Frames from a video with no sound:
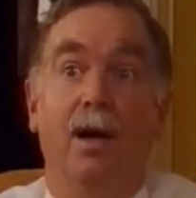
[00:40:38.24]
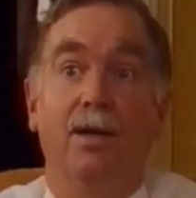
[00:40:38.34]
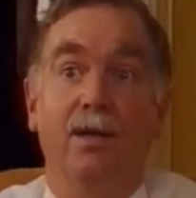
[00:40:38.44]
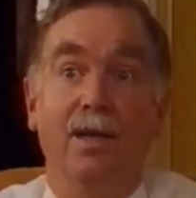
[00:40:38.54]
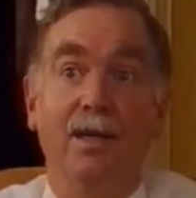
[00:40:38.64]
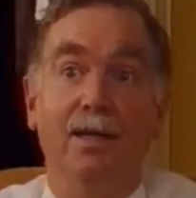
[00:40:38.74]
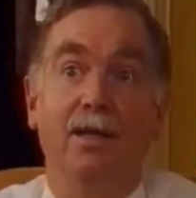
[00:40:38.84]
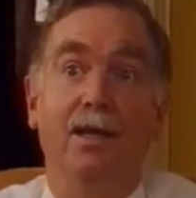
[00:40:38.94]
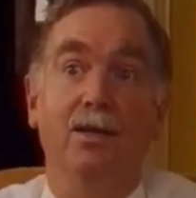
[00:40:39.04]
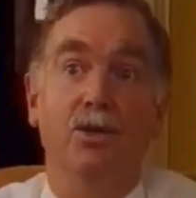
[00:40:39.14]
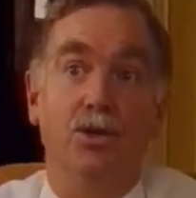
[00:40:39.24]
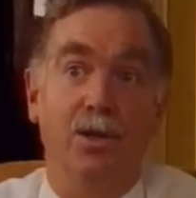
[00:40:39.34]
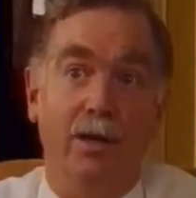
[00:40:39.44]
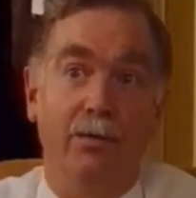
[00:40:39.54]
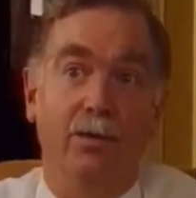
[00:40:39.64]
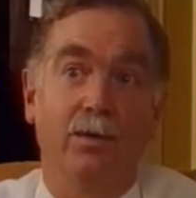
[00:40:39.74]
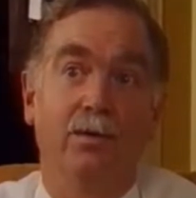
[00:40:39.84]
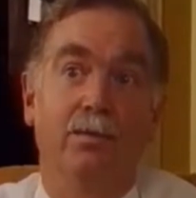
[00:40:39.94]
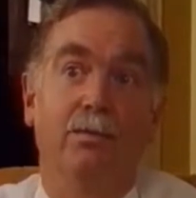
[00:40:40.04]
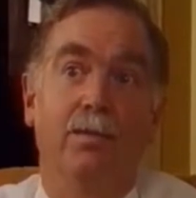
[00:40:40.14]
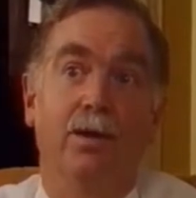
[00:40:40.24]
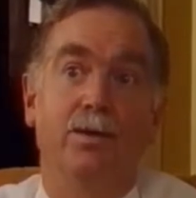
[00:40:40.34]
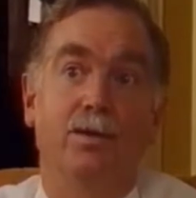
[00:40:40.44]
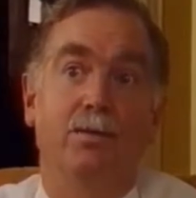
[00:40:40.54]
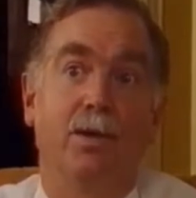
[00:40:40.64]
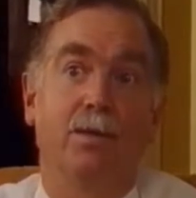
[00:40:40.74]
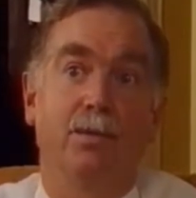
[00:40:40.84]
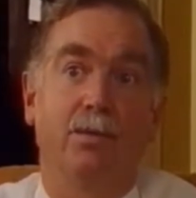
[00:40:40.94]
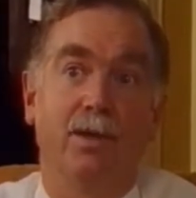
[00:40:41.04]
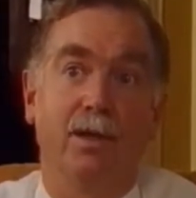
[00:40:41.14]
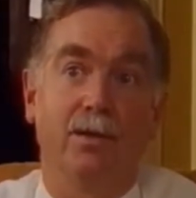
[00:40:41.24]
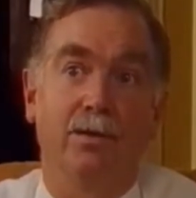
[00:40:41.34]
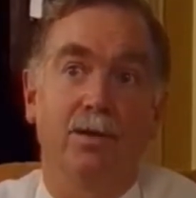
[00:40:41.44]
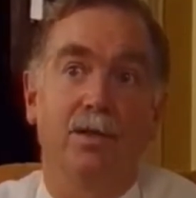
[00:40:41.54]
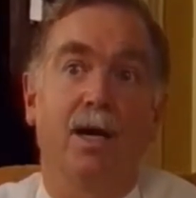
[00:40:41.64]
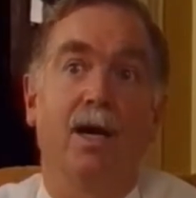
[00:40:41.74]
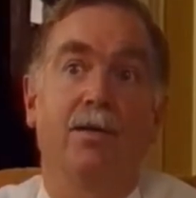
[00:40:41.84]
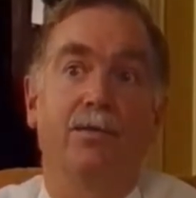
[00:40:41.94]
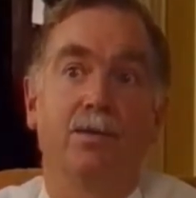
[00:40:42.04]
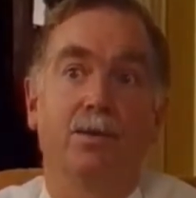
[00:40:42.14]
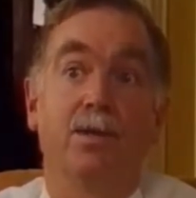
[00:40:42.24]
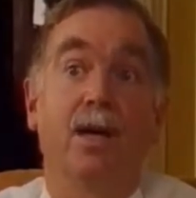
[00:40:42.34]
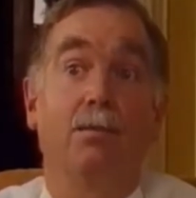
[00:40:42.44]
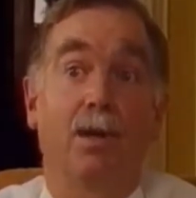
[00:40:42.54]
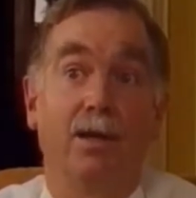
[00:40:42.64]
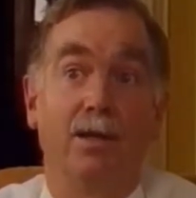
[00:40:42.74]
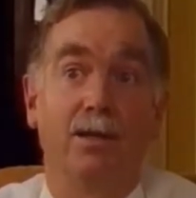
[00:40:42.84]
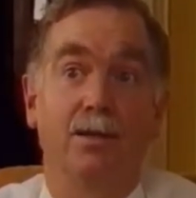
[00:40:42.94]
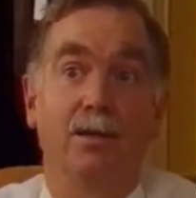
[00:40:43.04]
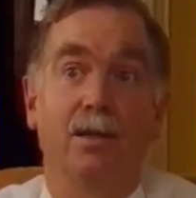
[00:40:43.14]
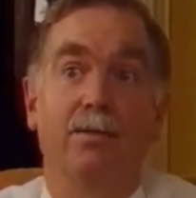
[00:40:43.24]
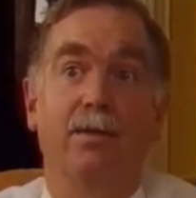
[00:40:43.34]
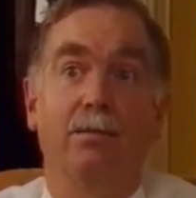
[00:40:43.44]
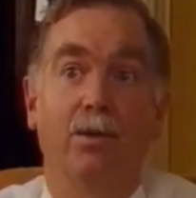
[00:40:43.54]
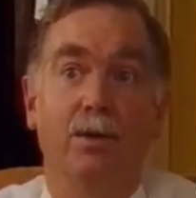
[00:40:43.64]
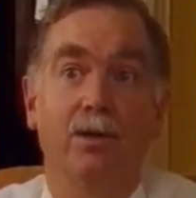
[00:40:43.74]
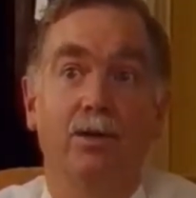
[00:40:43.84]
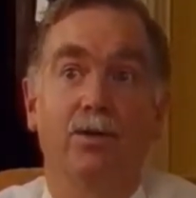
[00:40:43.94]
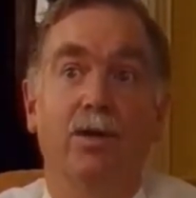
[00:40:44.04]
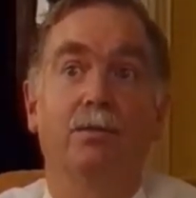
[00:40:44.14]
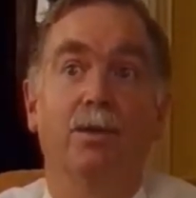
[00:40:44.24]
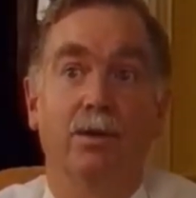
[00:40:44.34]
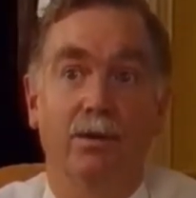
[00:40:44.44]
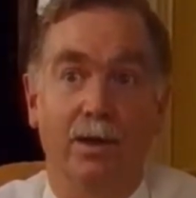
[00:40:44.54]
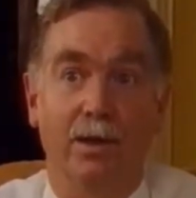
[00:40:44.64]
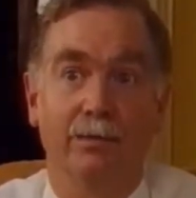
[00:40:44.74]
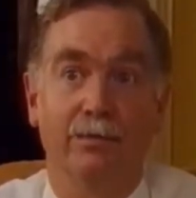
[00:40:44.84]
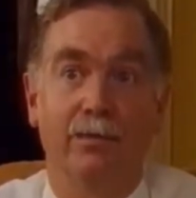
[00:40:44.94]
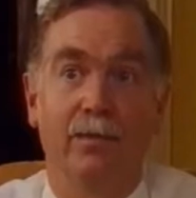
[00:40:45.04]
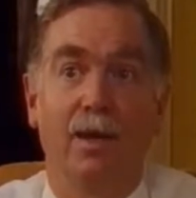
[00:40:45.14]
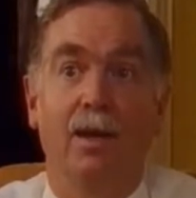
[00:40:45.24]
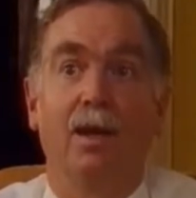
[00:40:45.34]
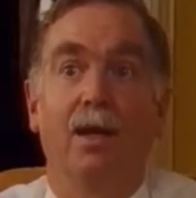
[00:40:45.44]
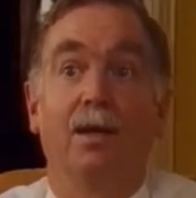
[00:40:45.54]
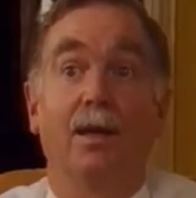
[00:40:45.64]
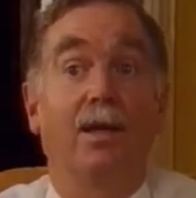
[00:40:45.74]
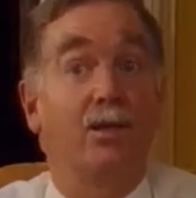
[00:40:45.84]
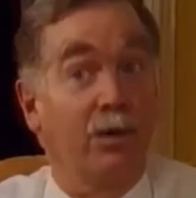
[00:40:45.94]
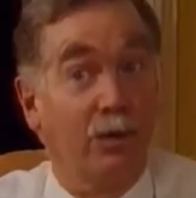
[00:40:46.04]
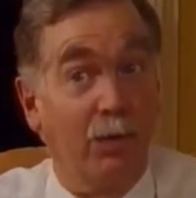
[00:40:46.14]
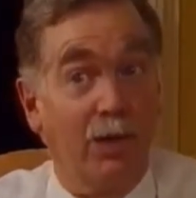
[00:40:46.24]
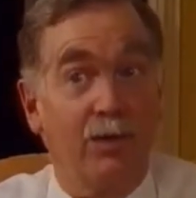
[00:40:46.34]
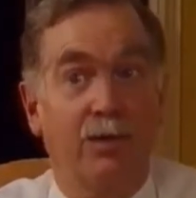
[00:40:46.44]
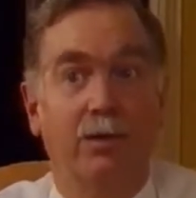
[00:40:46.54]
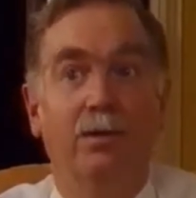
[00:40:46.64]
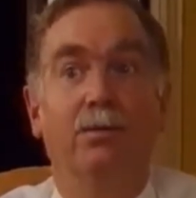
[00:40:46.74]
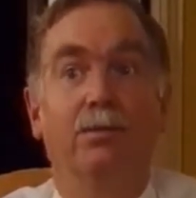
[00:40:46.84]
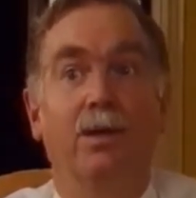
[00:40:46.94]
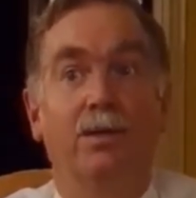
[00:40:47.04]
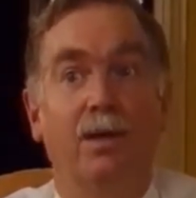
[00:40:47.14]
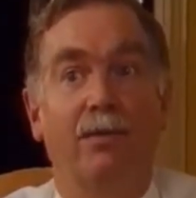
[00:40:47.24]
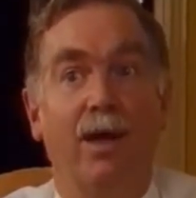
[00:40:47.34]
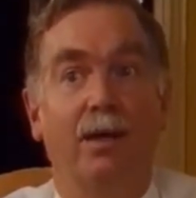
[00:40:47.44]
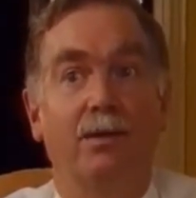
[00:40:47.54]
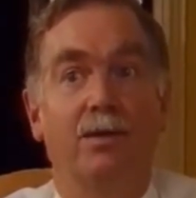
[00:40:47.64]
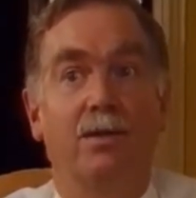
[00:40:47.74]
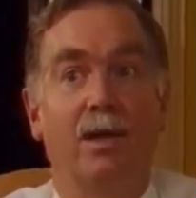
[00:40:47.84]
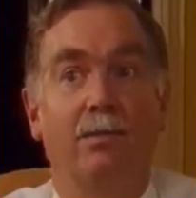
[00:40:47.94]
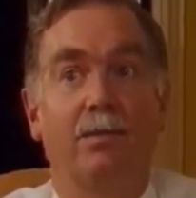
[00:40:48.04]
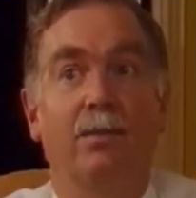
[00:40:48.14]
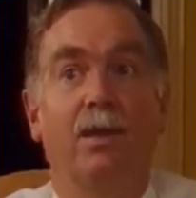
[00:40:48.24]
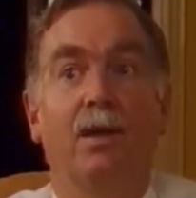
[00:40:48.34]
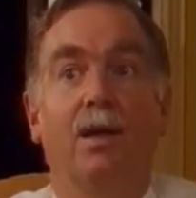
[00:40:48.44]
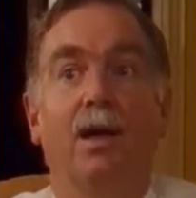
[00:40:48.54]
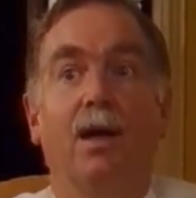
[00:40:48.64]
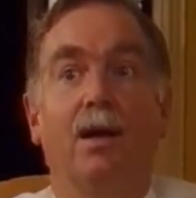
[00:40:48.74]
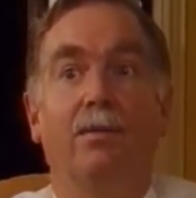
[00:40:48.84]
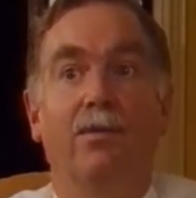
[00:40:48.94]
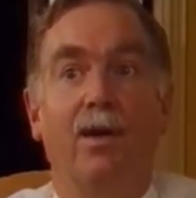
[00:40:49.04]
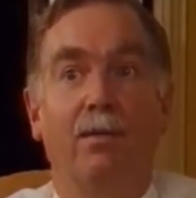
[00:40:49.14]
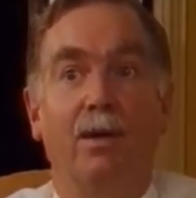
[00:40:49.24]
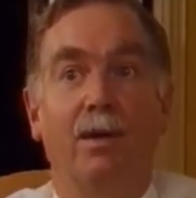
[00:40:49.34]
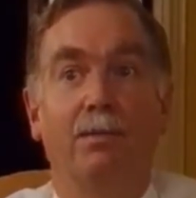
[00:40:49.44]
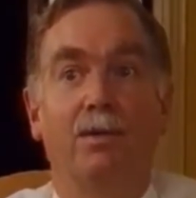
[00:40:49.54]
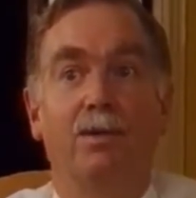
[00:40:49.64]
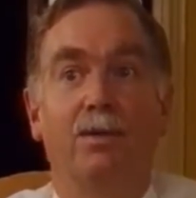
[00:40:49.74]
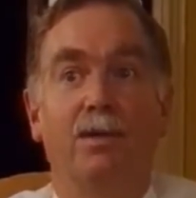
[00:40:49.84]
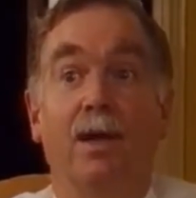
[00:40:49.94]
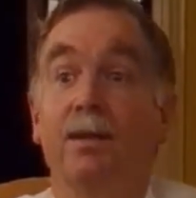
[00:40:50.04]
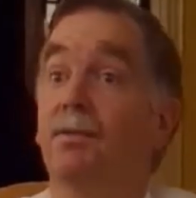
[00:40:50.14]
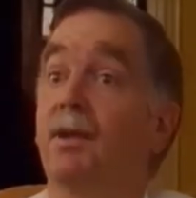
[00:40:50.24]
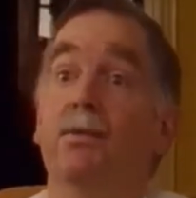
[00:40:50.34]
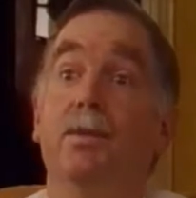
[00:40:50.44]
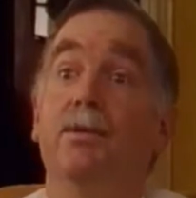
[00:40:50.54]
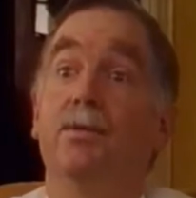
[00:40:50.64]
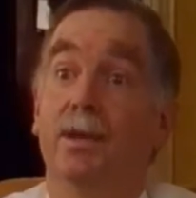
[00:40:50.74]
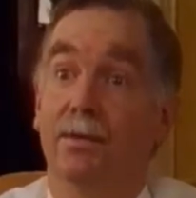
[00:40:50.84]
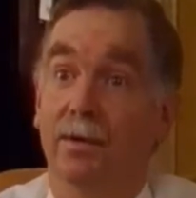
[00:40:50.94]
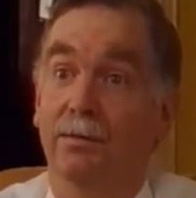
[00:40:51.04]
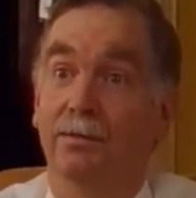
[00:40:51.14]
think in general most people with the illness afterwards are pleased if they're brought into treatment early. Now, that's not always true, because I've had some family members who say they've never been forgiven